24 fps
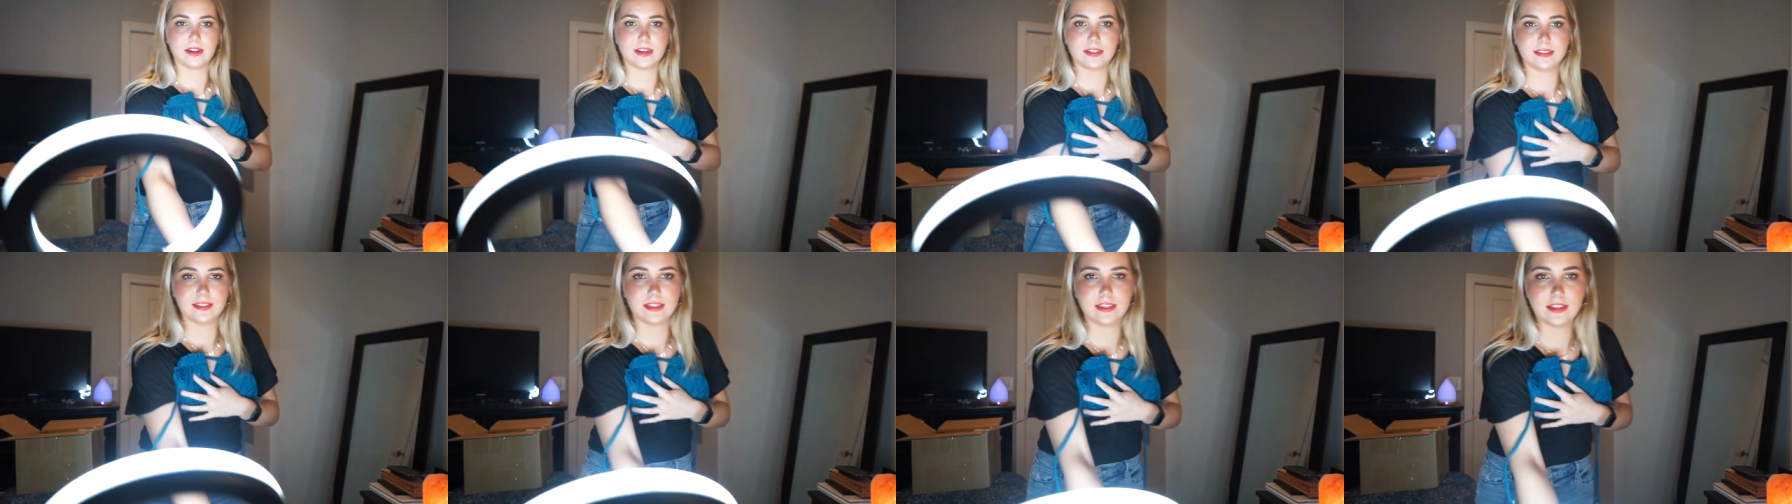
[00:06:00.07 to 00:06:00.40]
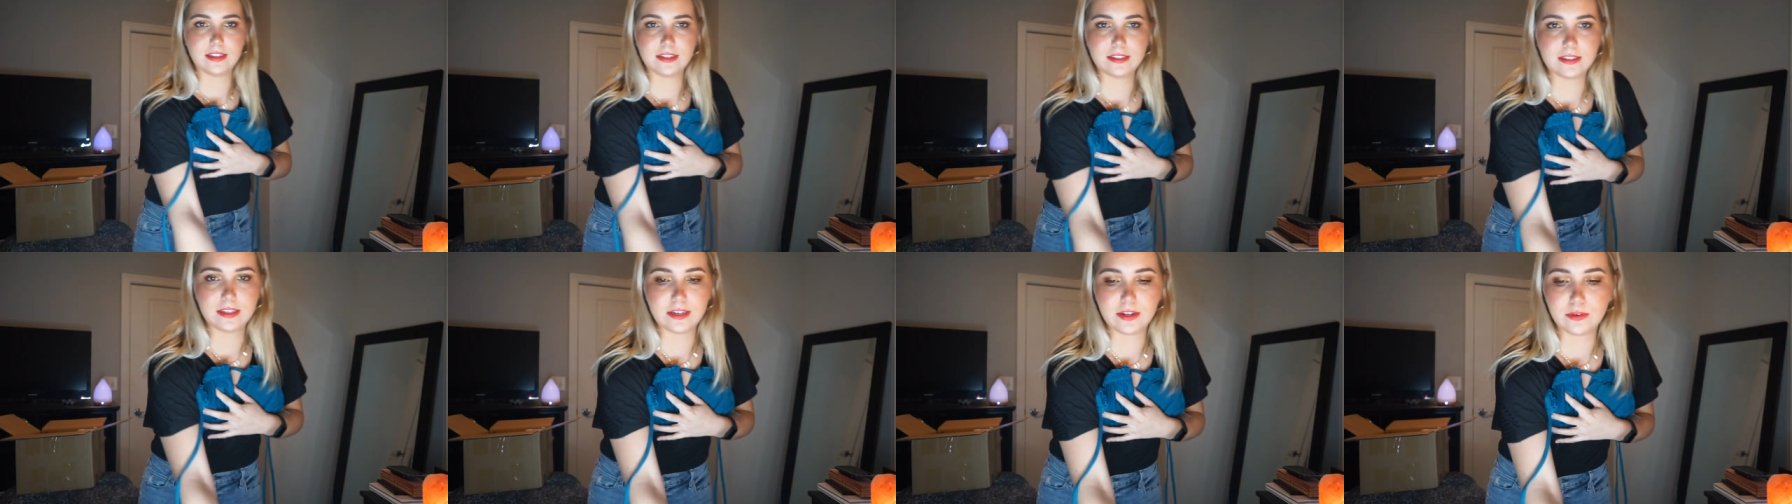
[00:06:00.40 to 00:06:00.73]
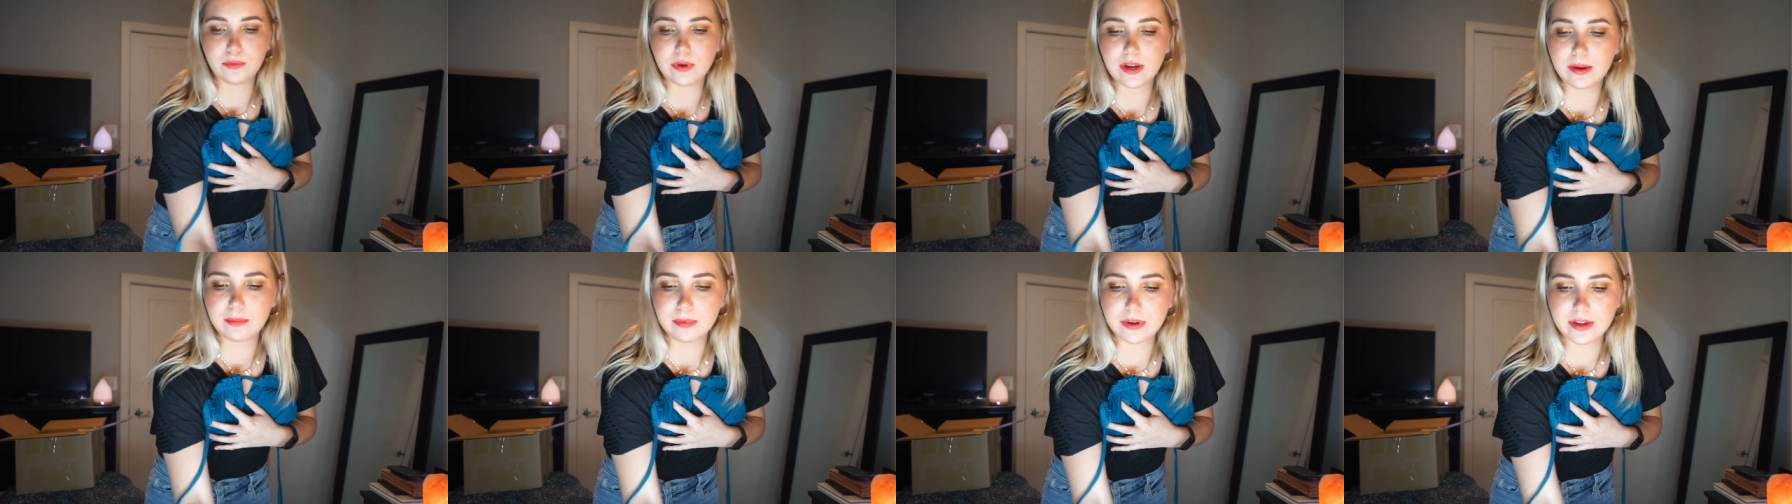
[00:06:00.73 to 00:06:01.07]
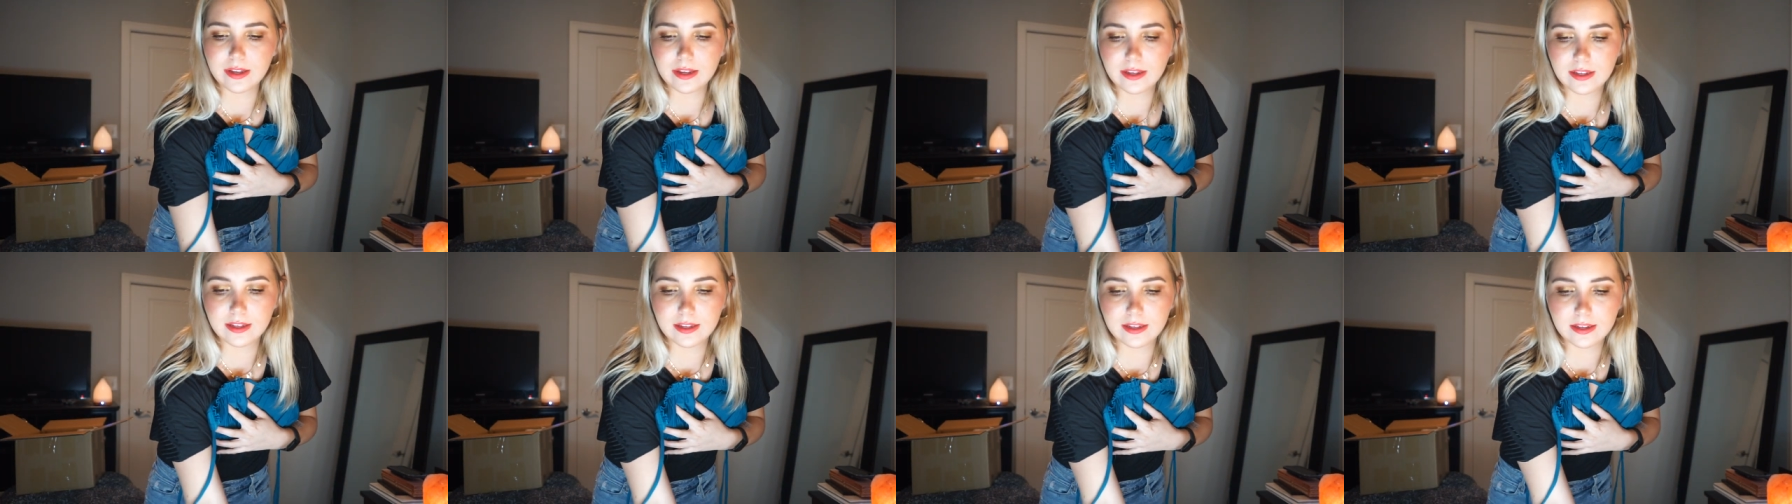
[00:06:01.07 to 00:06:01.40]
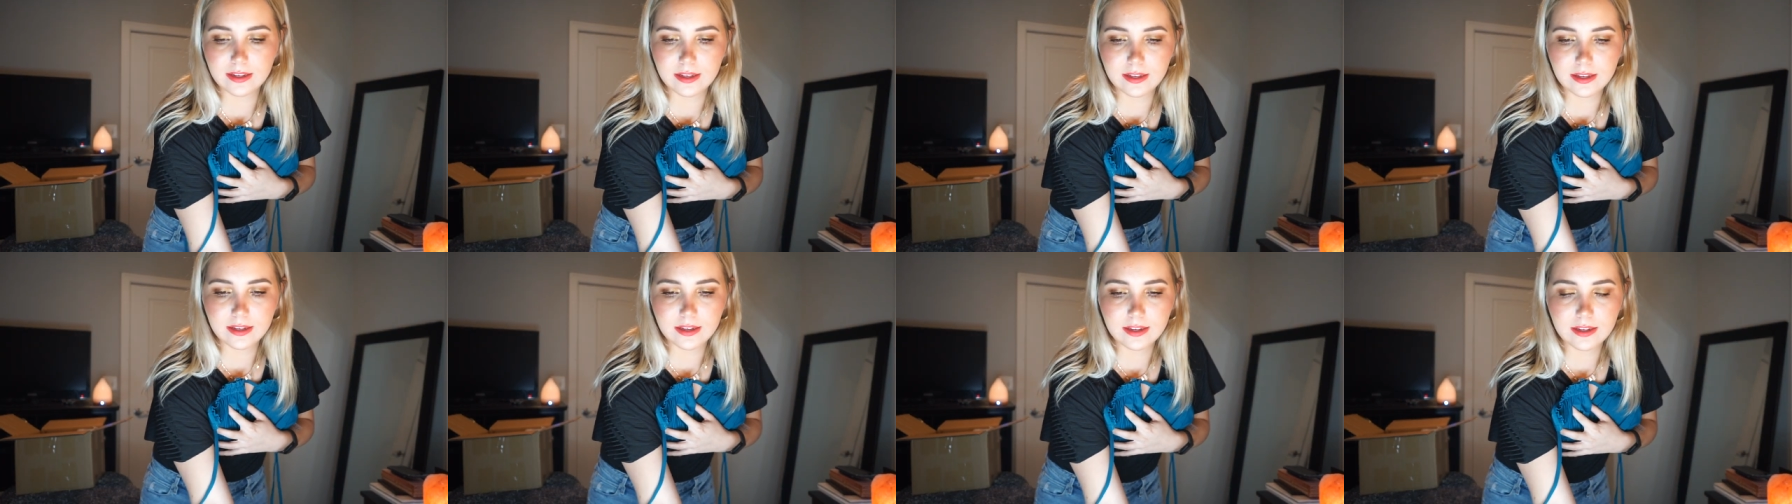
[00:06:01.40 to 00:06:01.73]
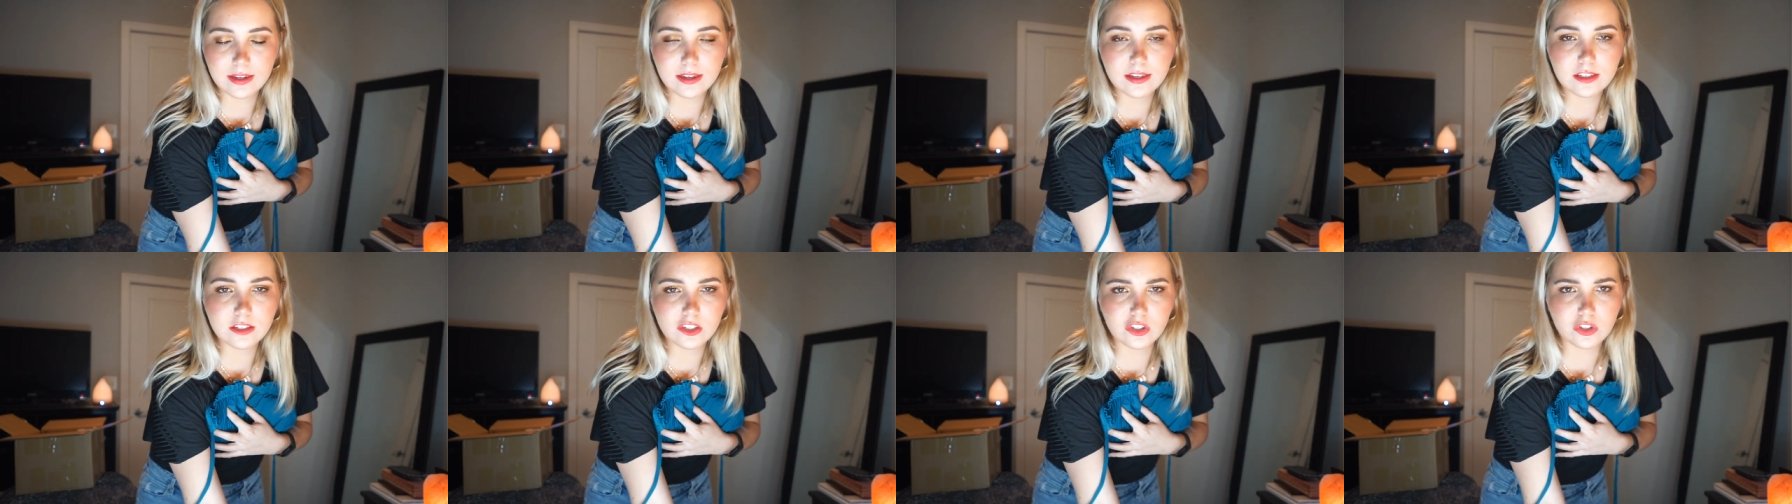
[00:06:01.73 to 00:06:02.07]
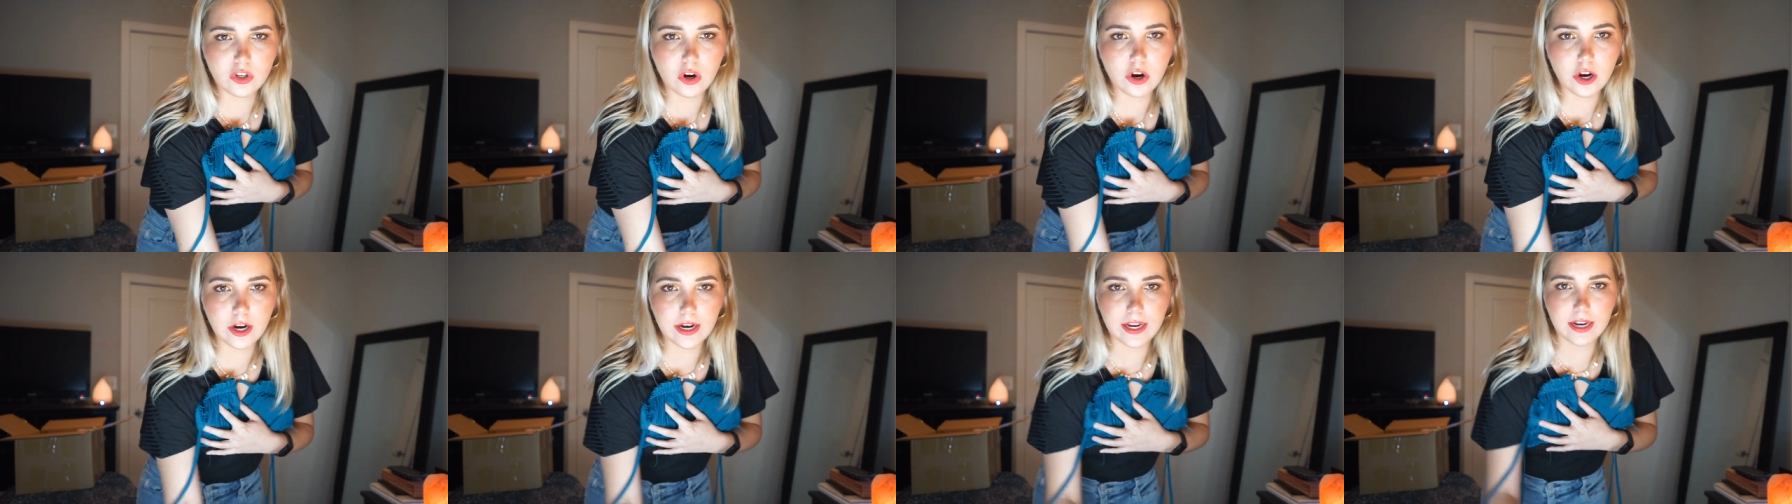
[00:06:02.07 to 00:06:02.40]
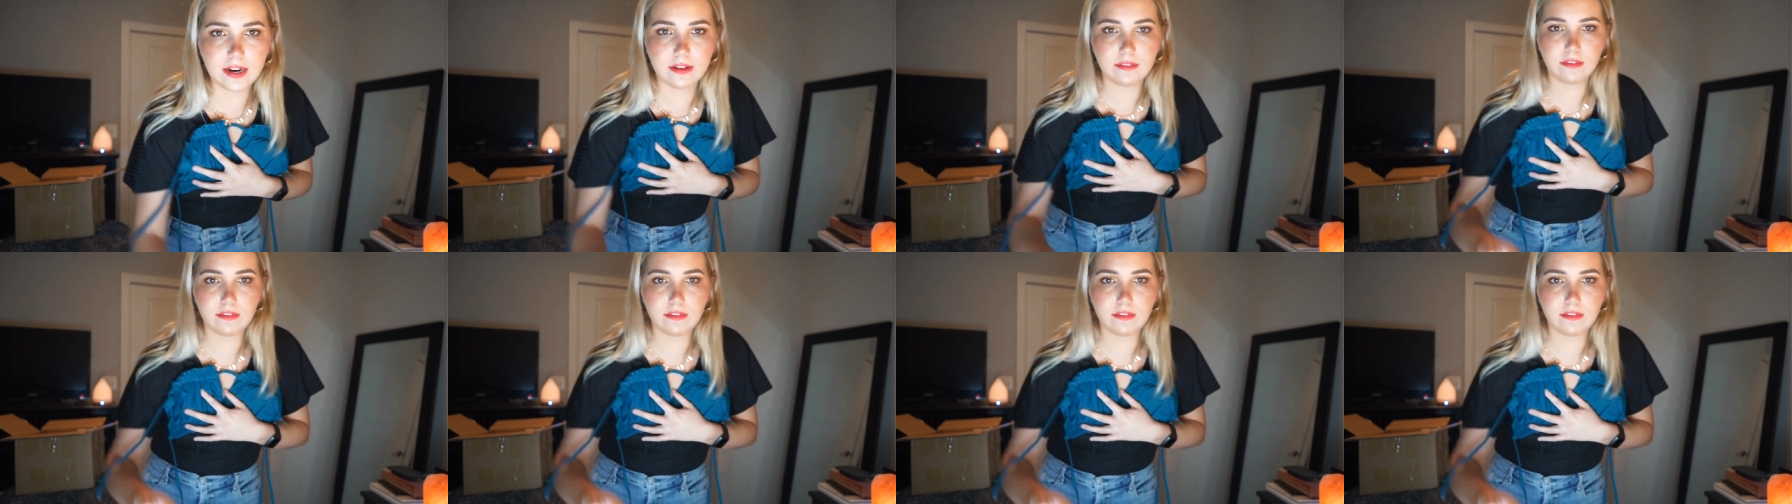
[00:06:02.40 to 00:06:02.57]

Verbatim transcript: gonna see this anyway, but sorry in